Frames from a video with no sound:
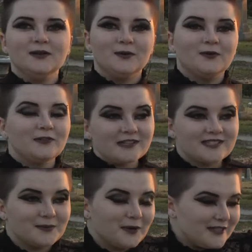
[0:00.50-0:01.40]
Well, first
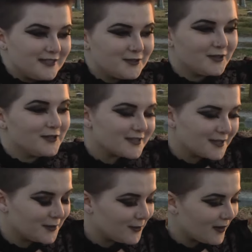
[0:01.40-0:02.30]
I'm going to introduce
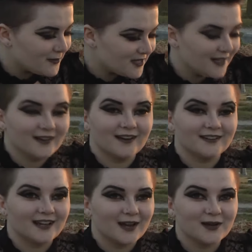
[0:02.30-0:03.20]
who I'm sitting
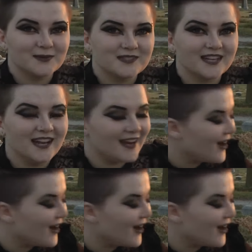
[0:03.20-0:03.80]
on. I am sitting